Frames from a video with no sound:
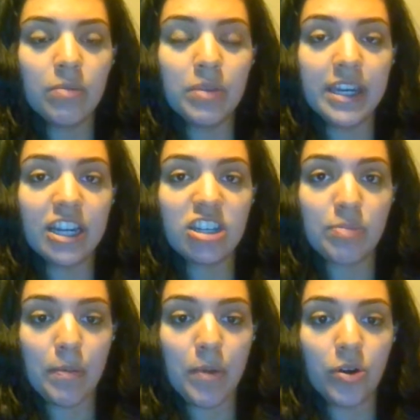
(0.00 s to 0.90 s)
media to
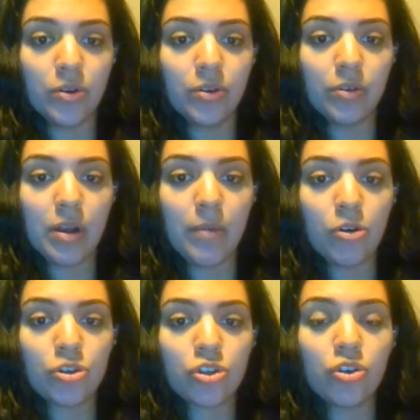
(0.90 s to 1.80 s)
promote
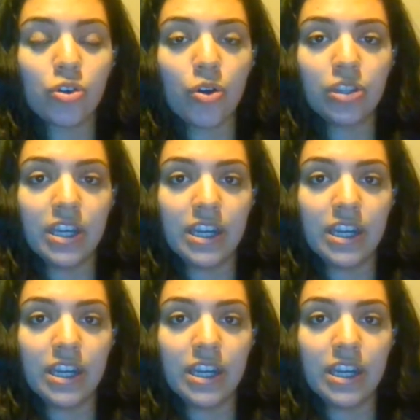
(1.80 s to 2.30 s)
emotional growth and